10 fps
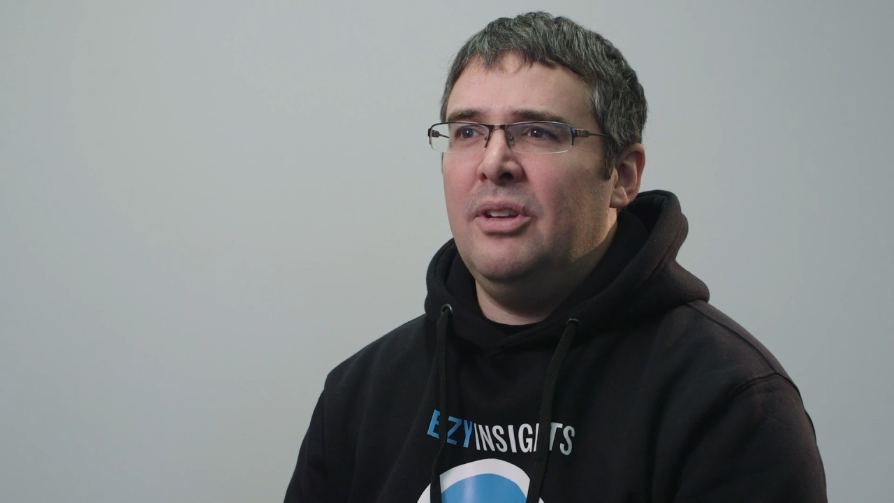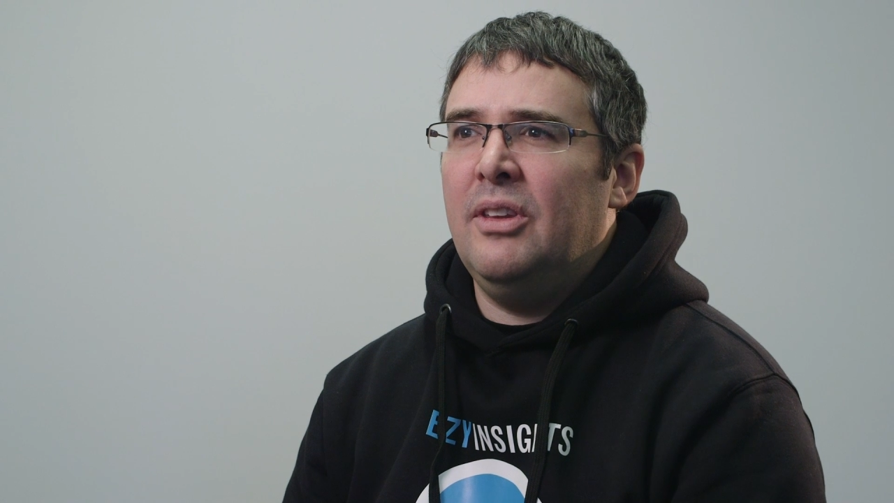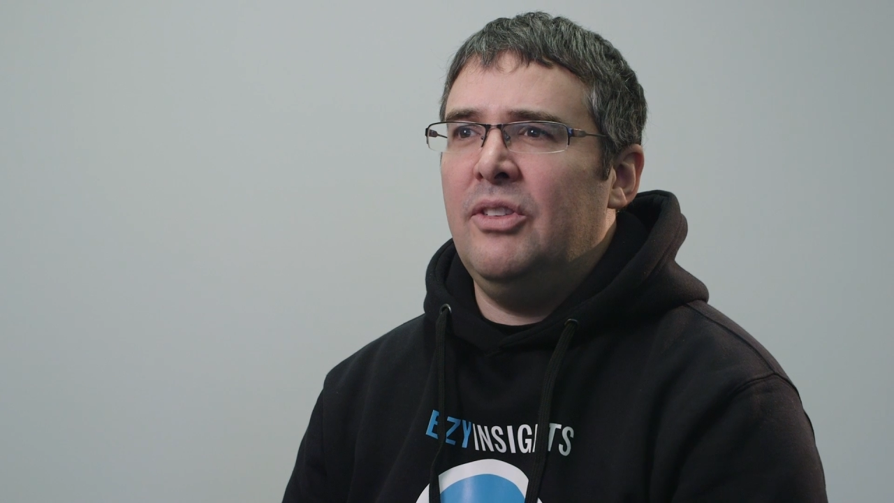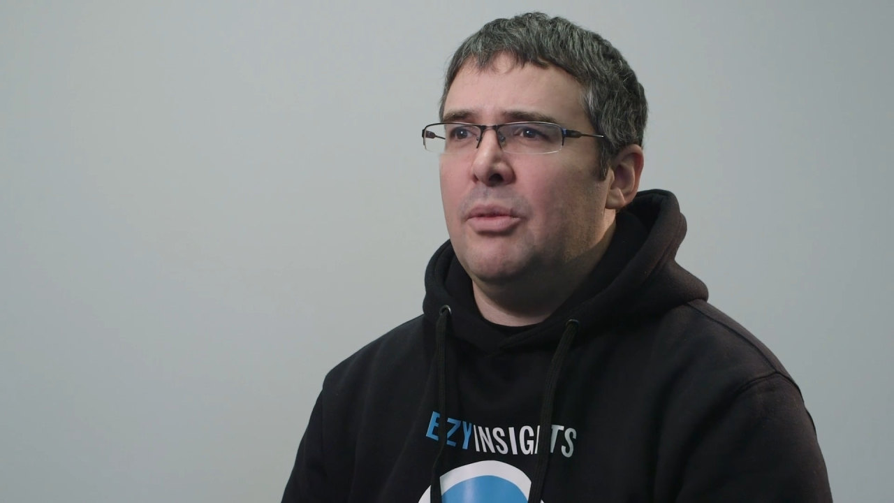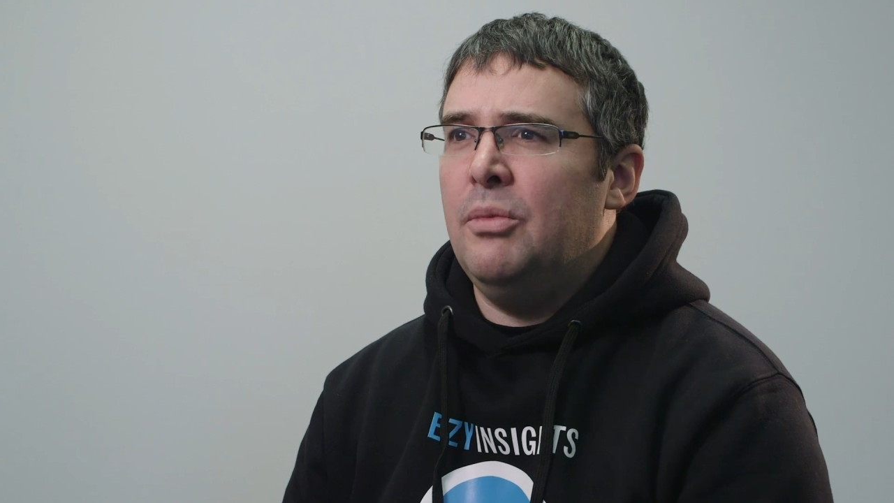of
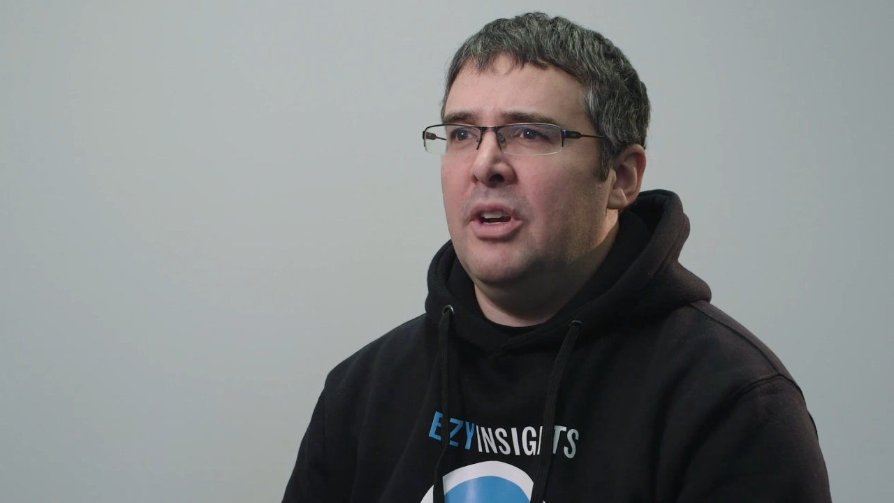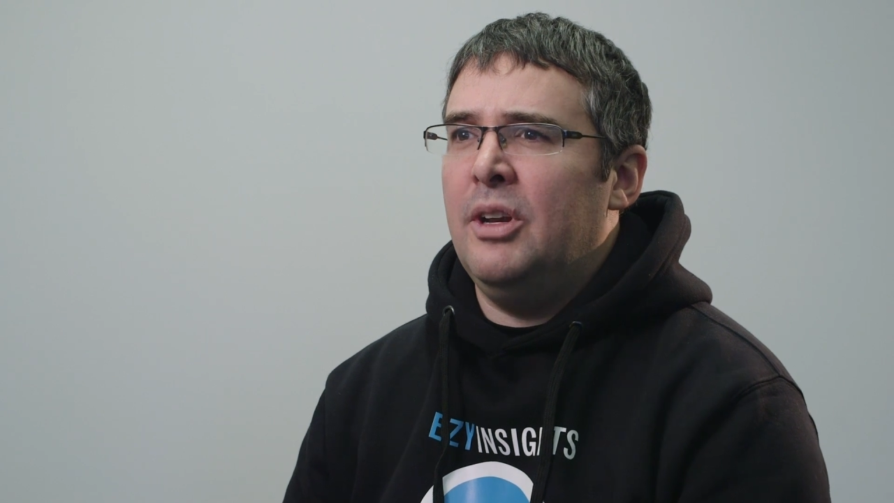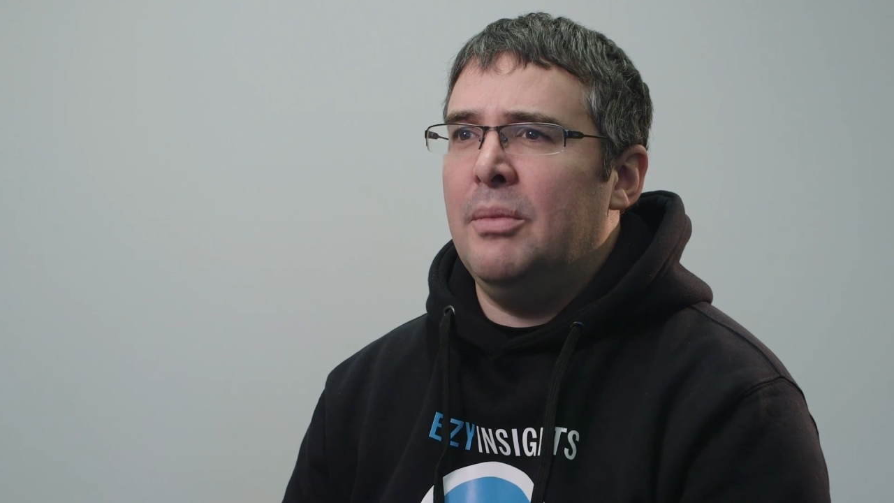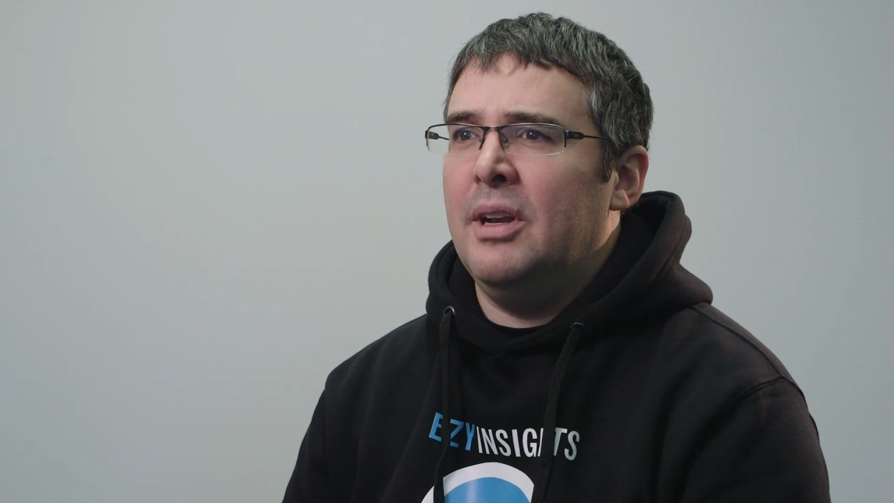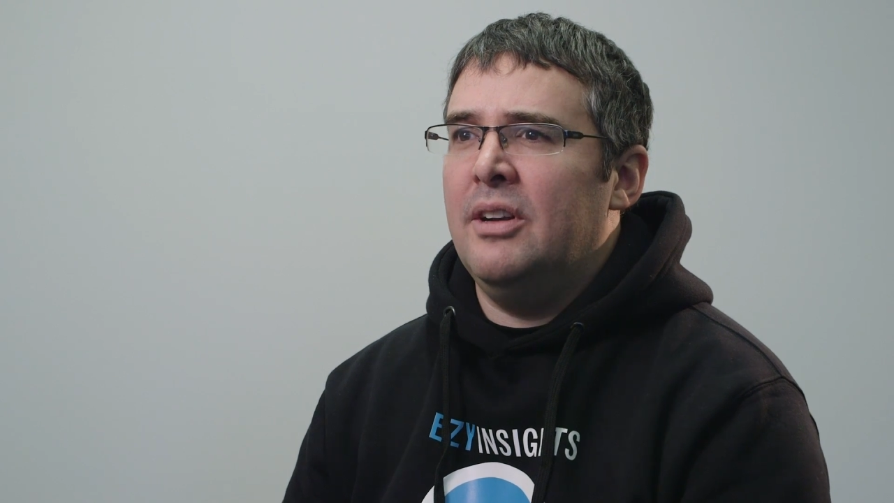these
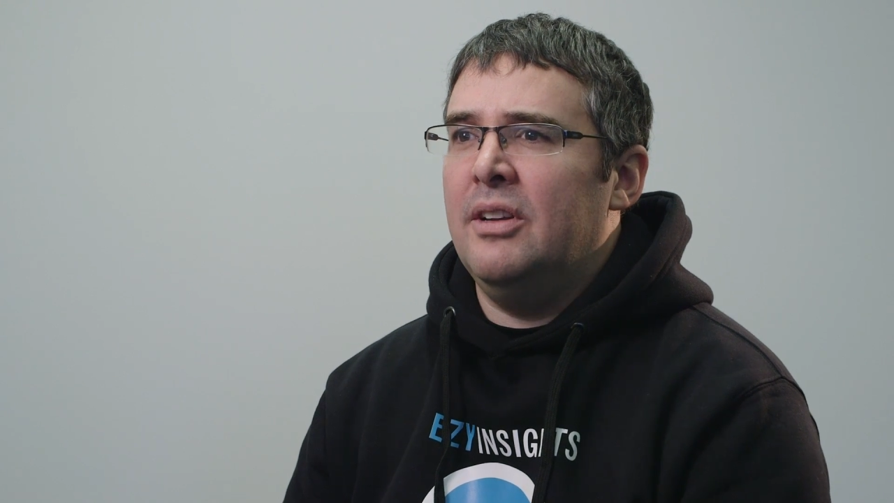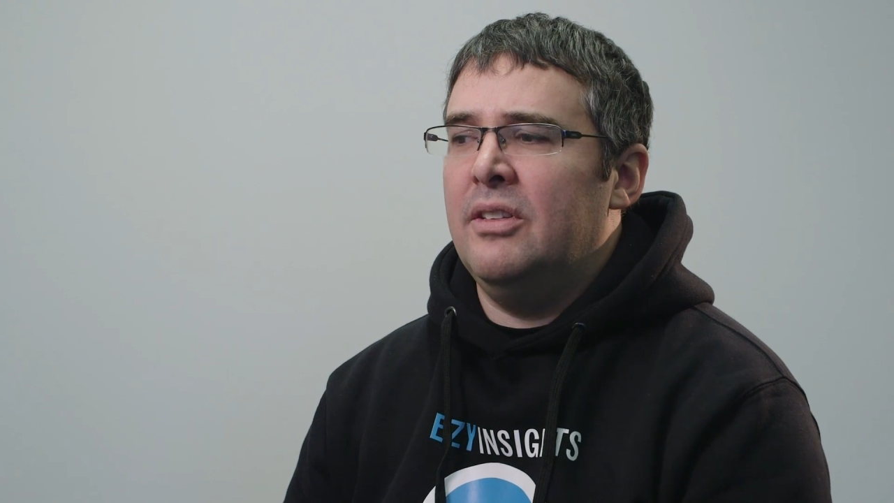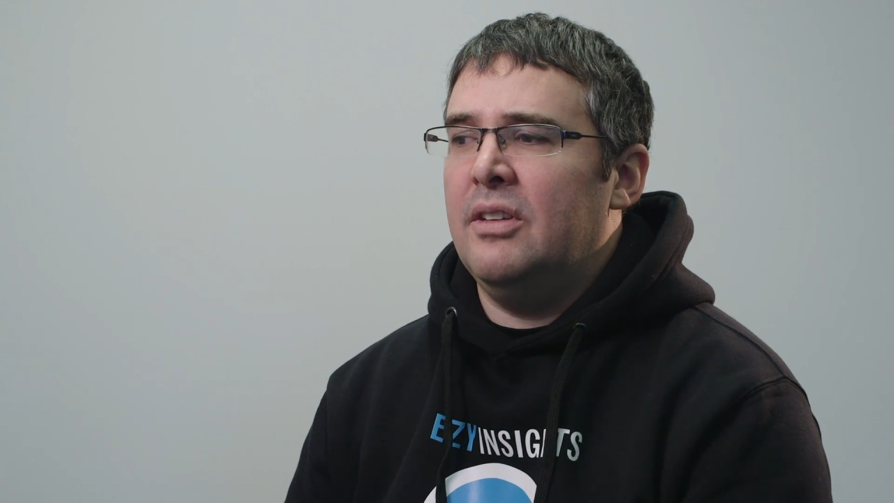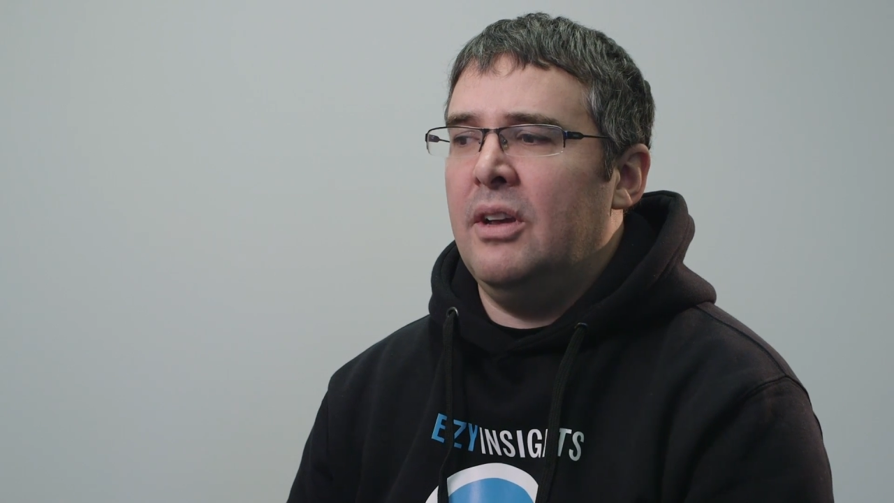community managers